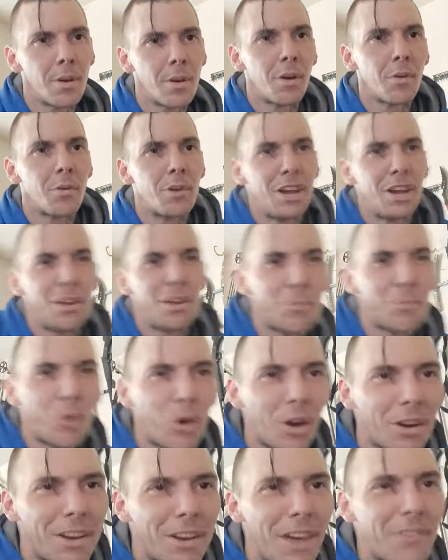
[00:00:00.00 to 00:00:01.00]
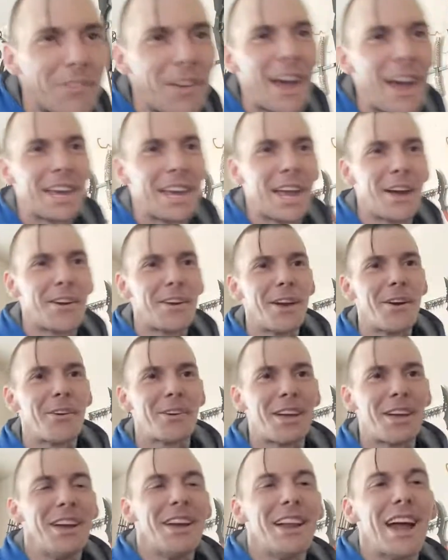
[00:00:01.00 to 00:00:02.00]
we need more deaf guy
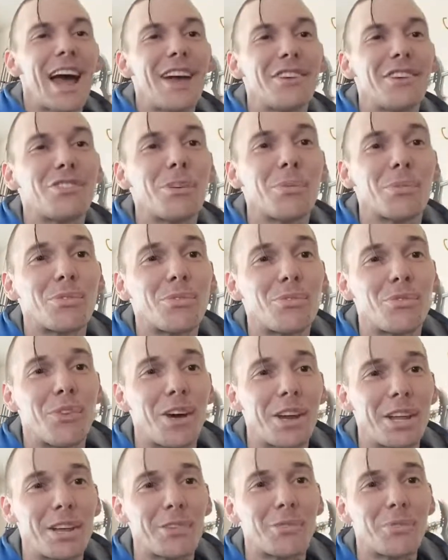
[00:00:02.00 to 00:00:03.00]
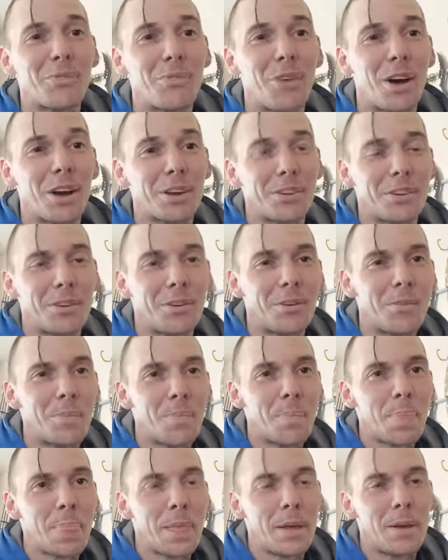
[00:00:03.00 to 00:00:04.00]
karaoke. That shit was funny as fuck, dude.
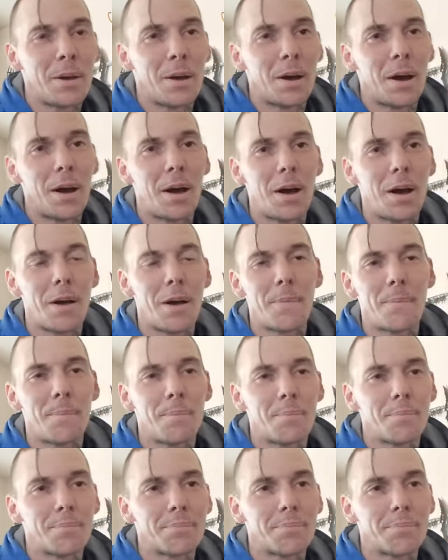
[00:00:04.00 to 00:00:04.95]
Um,